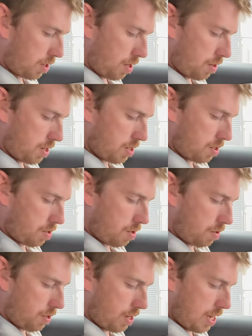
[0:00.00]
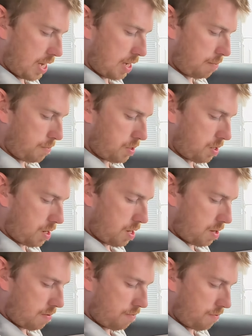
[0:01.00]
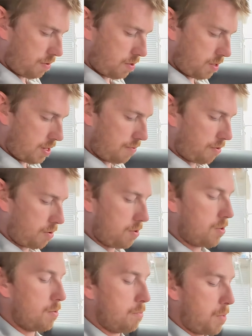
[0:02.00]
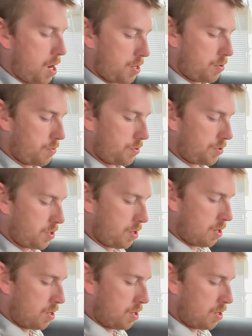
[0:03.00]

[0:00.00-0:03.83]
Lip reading: and then this is all the names of the different modules.